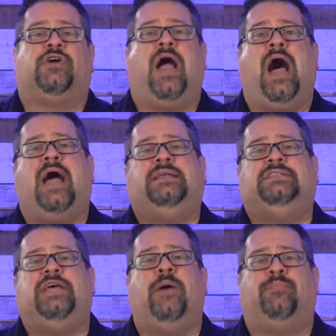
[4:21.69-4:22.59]
are high
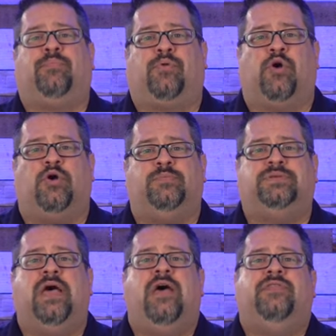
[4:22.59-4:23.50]
temp
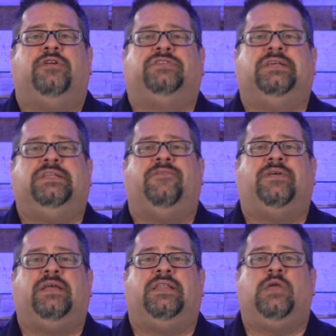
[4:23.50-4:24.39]
probes that are
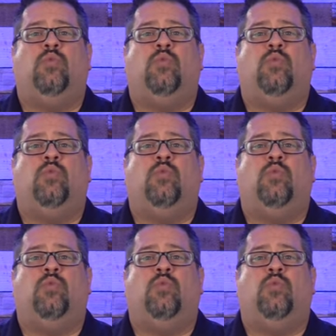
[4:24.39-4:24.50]
significantly